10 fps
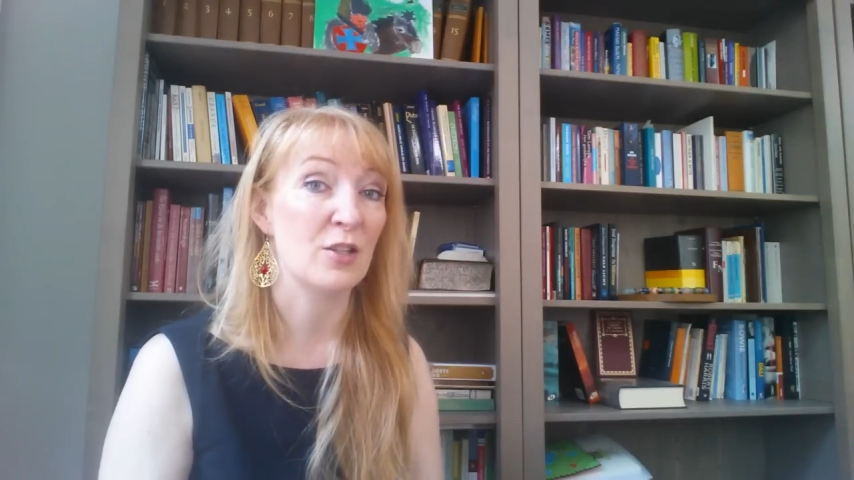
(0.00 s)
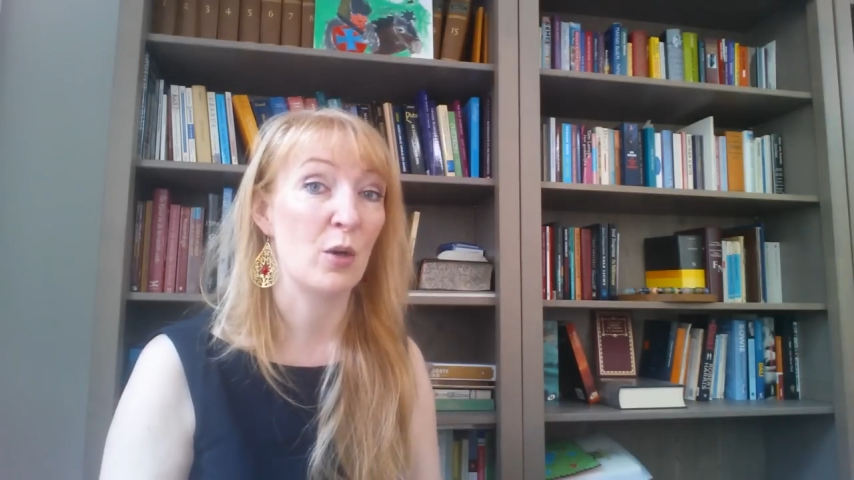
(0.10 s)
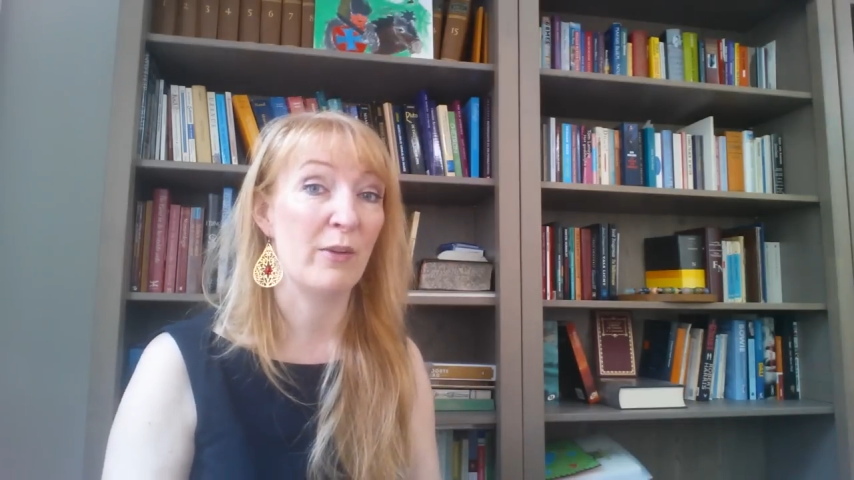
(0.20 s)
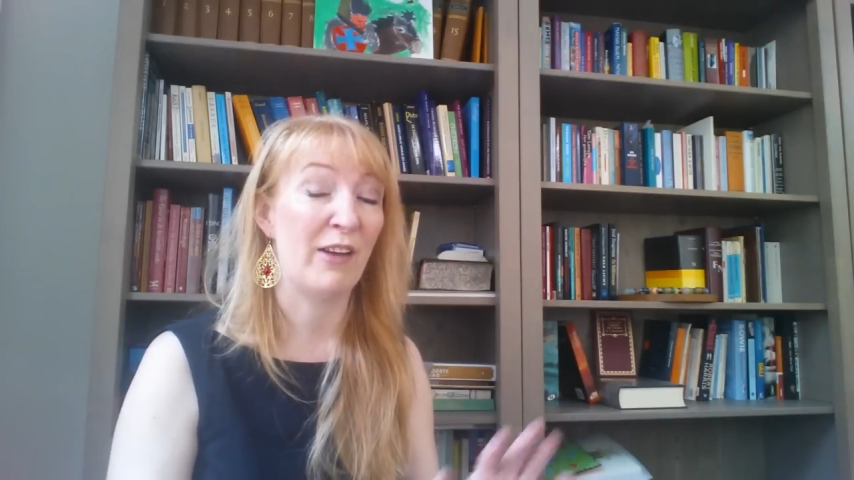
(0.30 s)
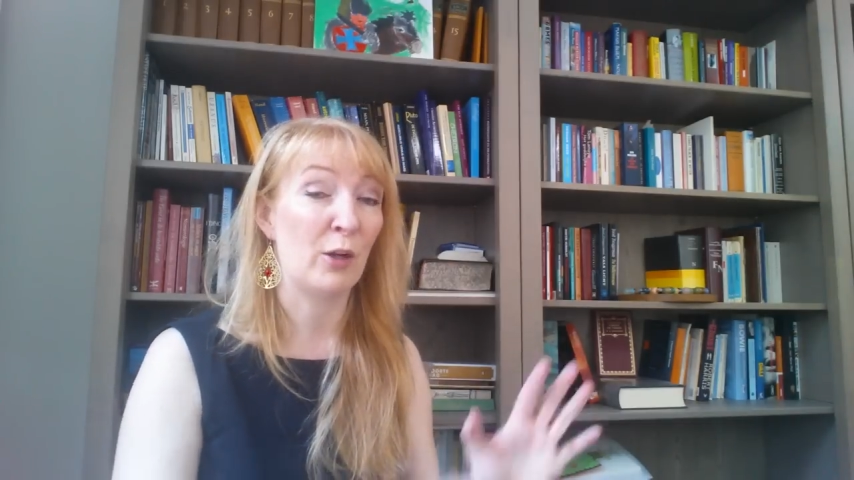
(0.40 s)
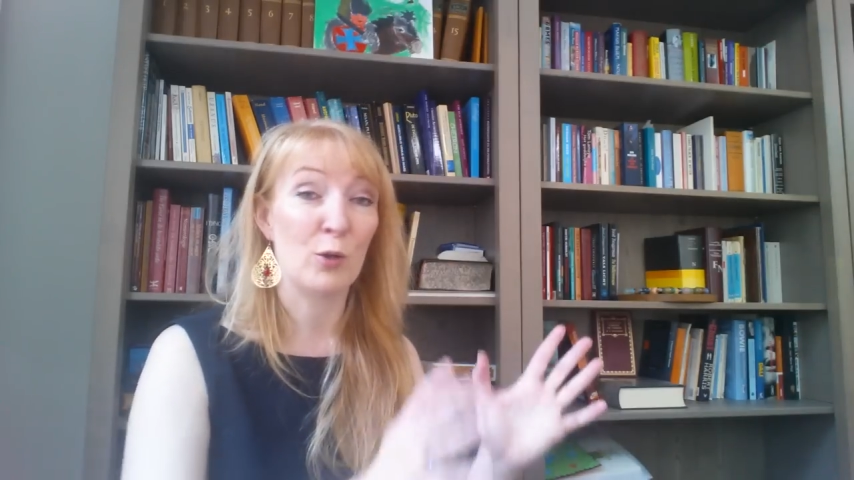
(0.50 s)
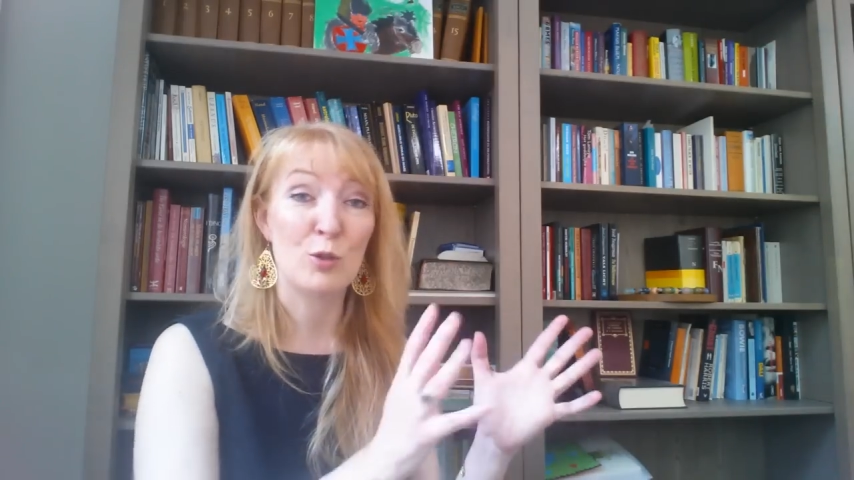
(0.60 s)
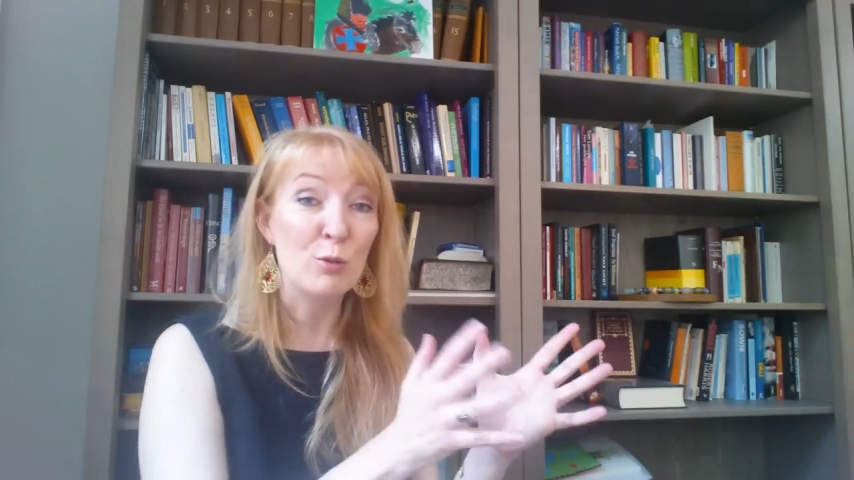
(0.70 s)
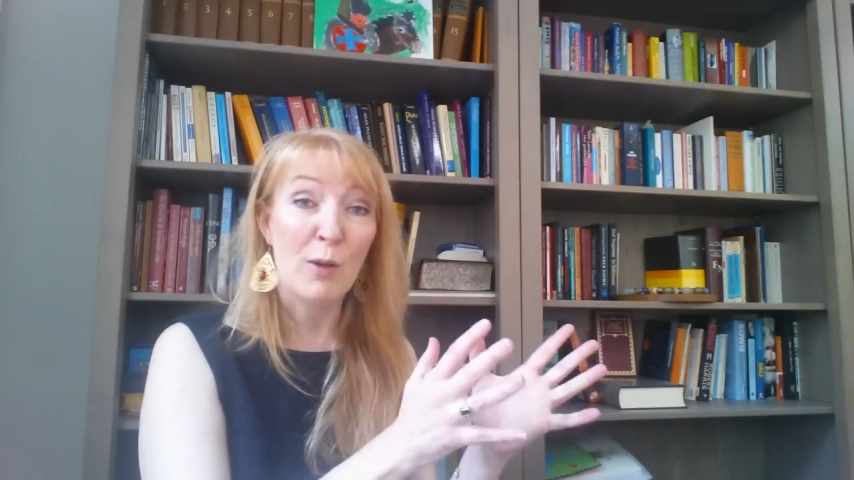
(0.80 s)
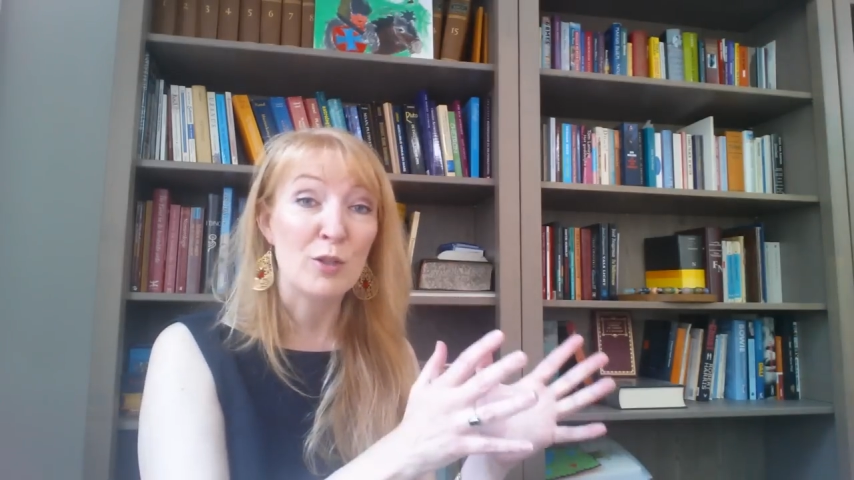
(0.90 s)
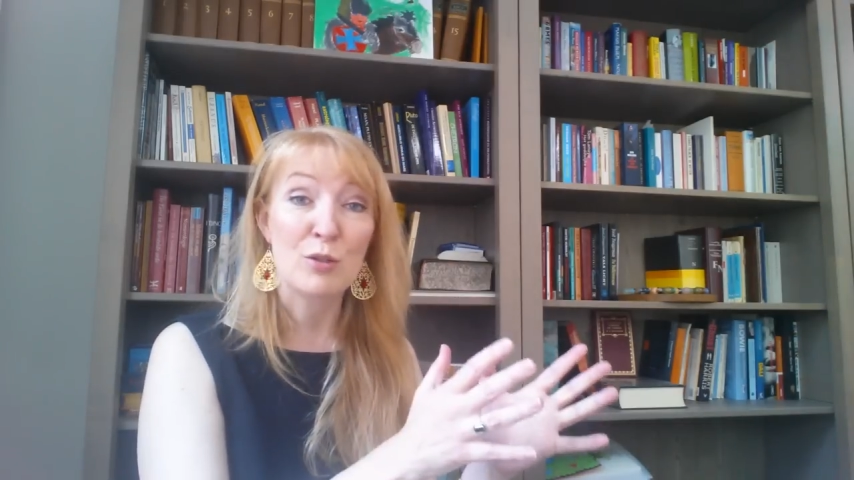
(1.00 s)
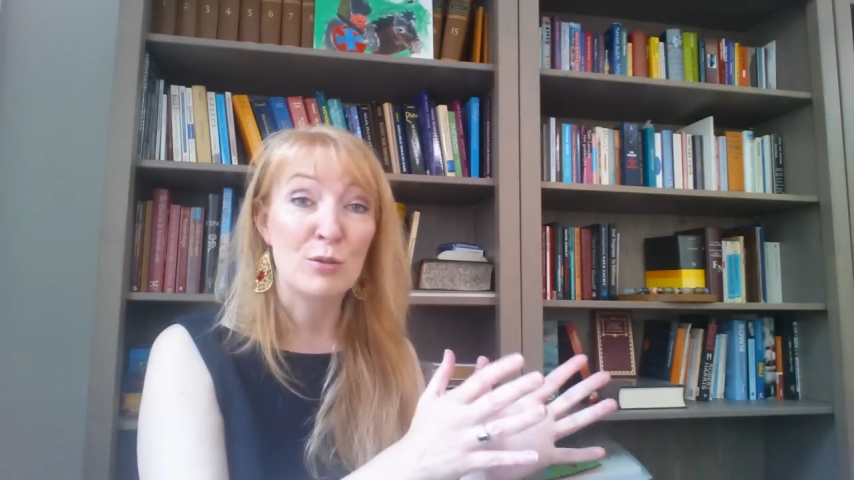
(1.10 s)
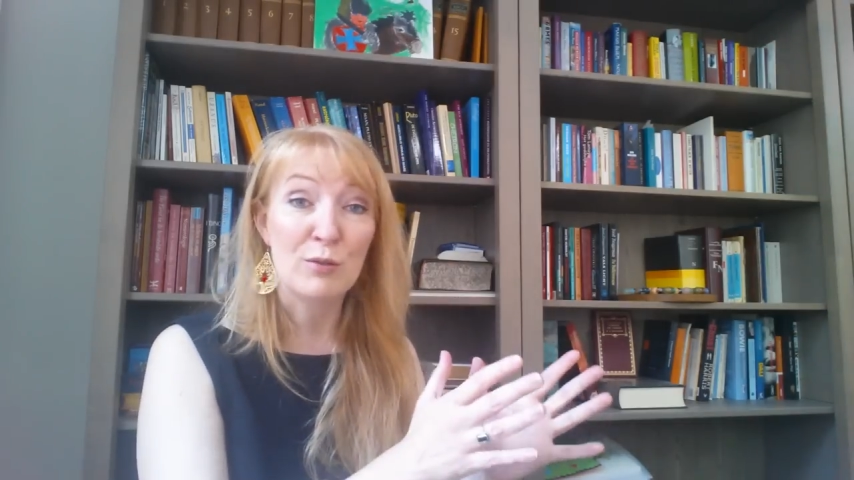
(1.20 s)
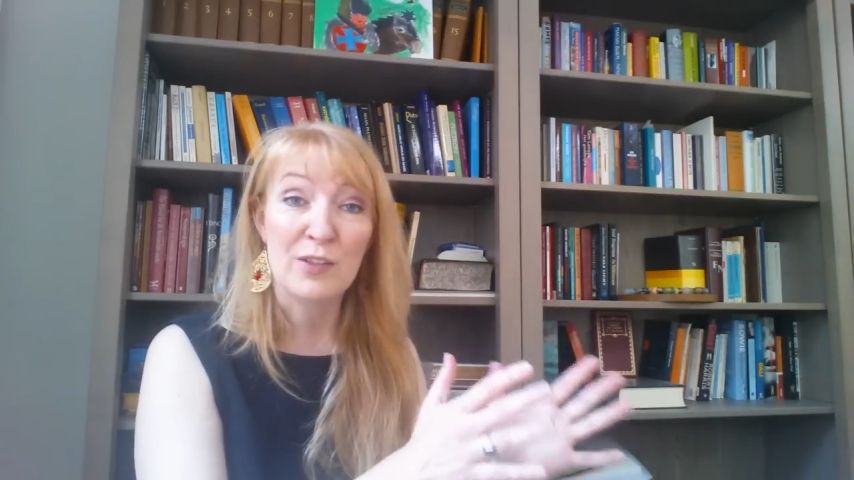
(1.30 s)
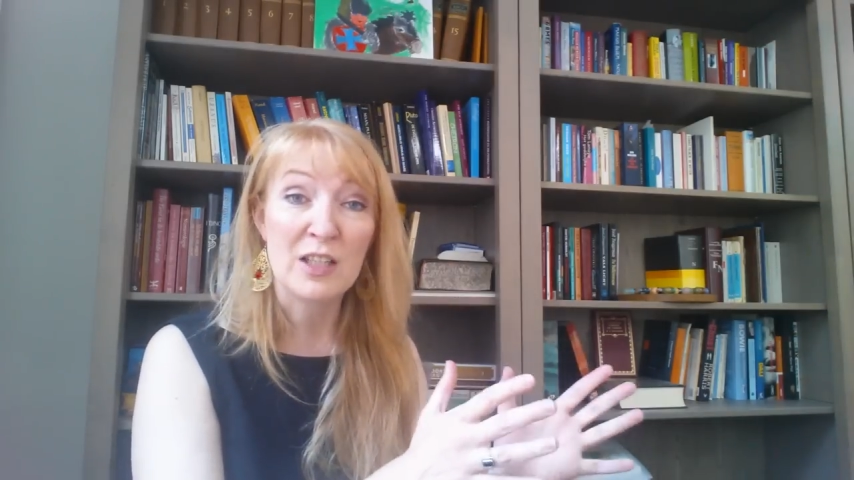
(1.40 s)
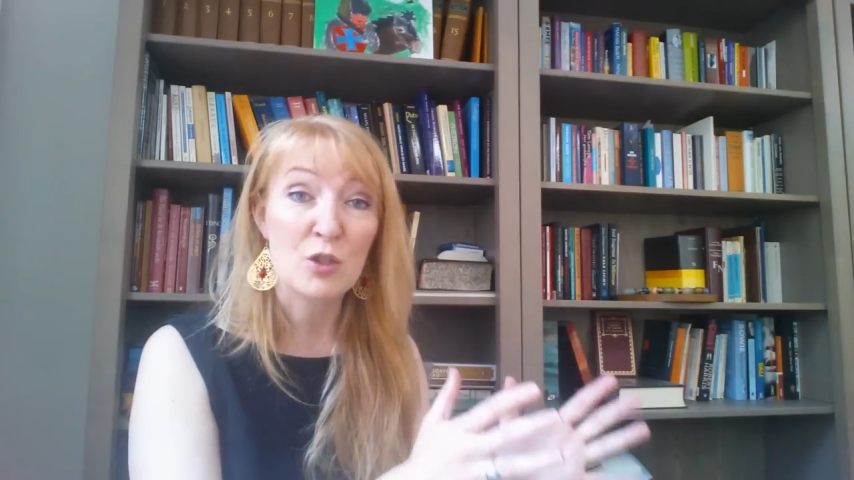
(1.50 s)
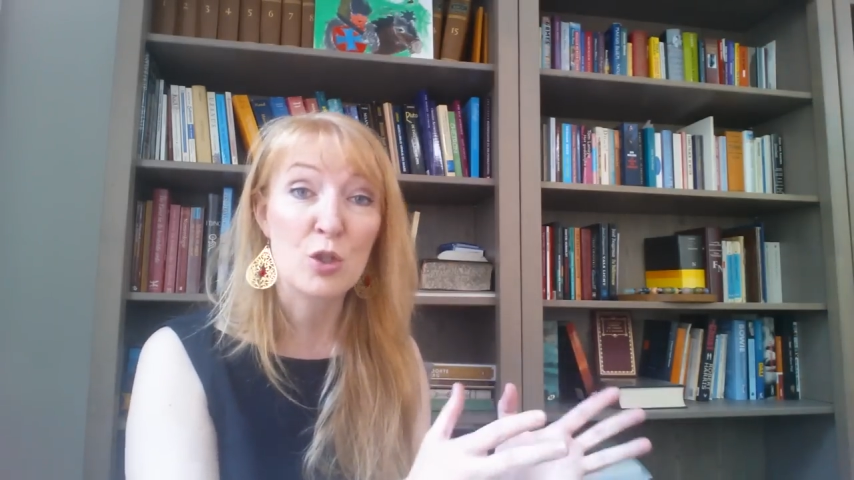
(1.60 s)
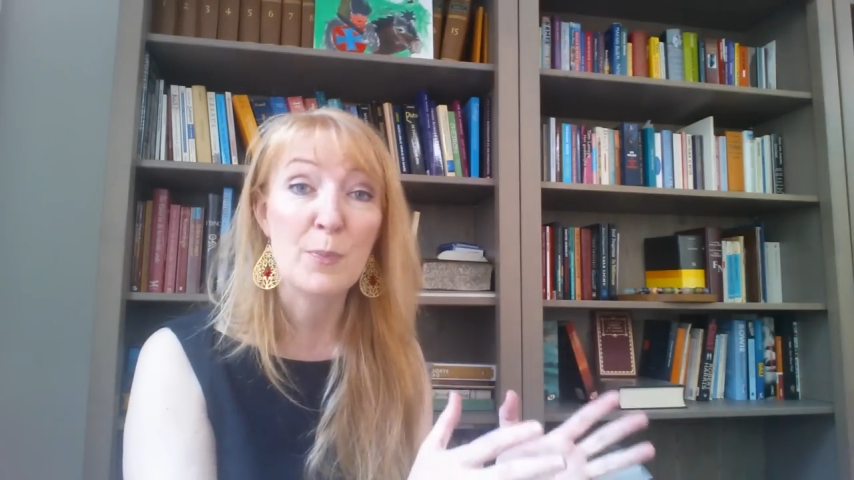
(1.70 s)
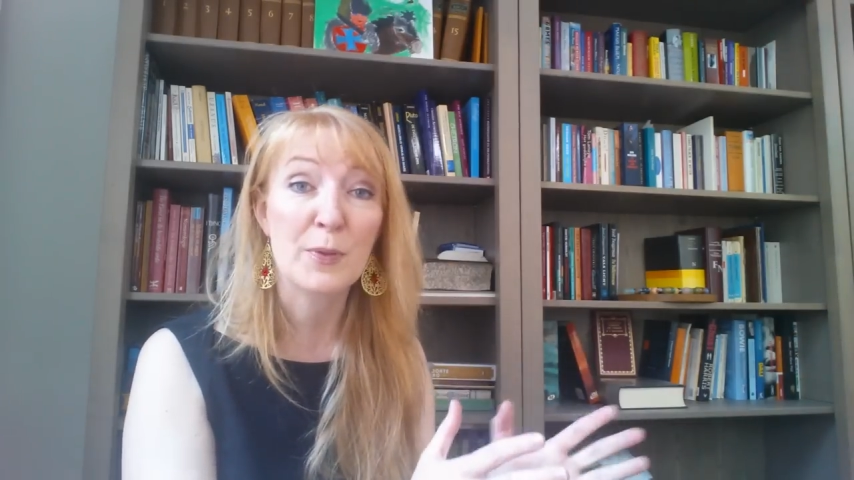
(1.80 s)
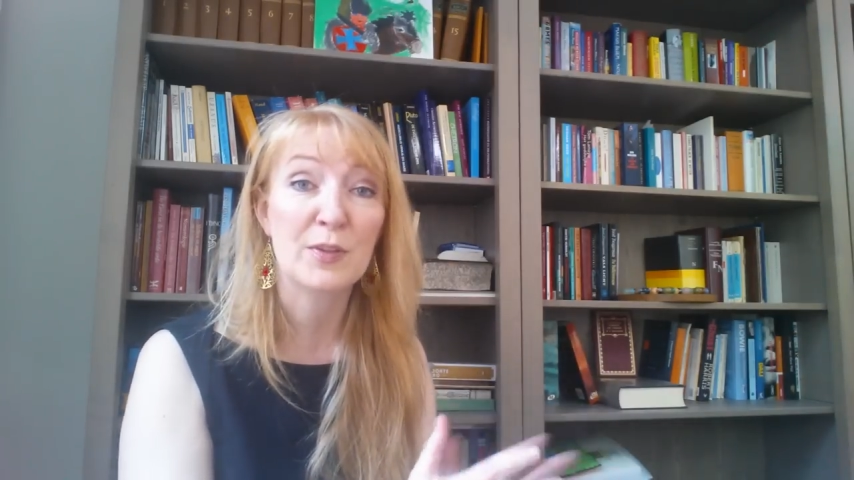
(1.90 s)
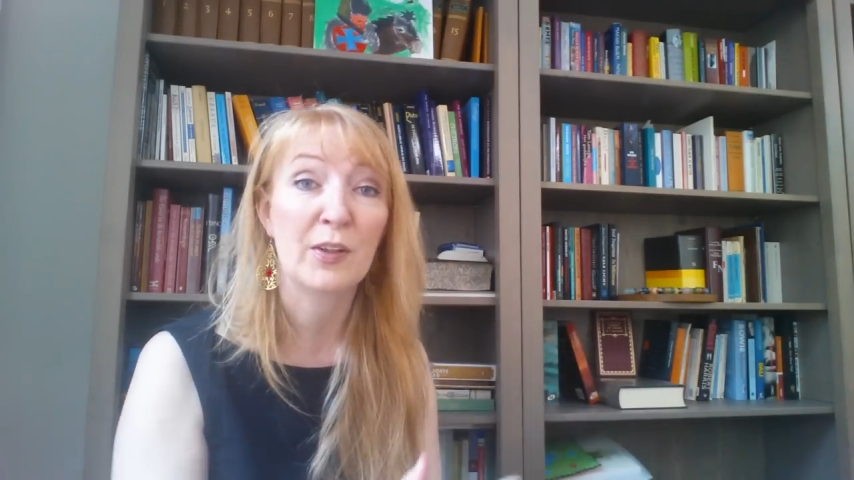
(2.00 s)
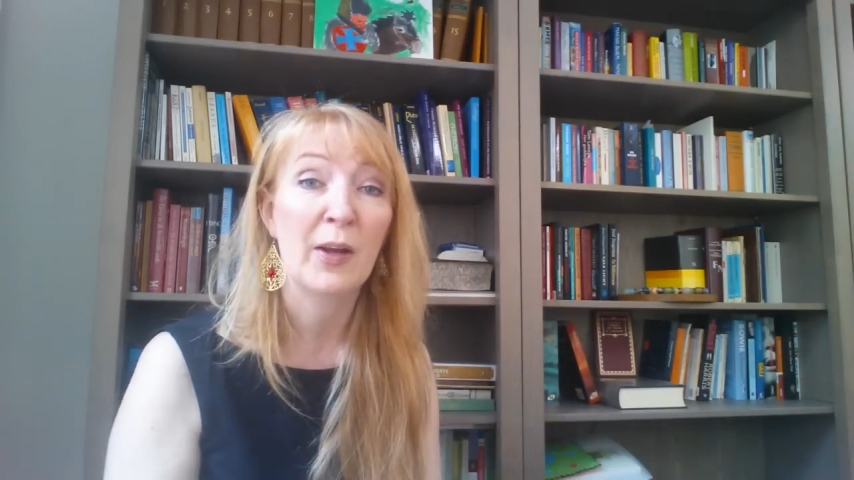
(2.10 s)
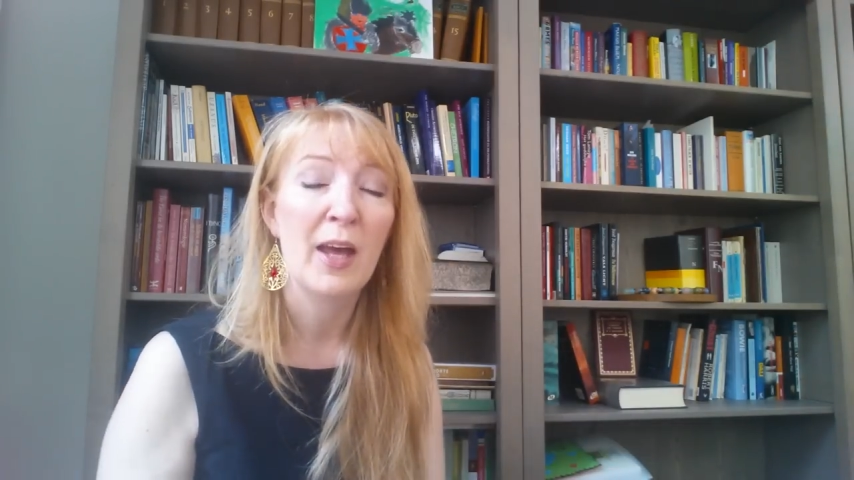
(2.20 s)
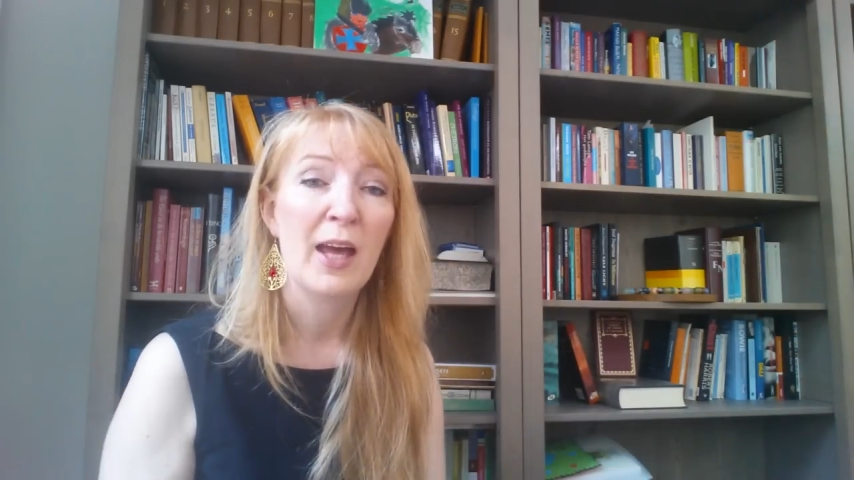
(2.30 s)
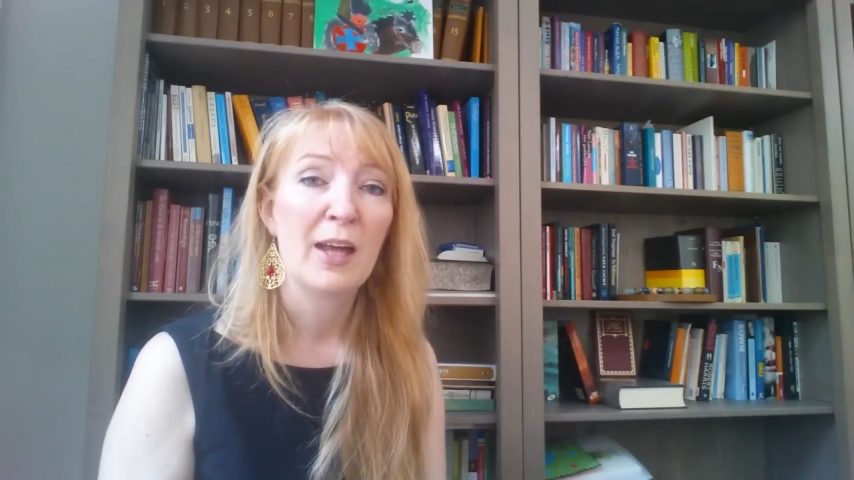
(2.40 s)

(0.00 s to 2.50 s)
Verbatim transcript: So if I go too much to the Venus-Jupiter,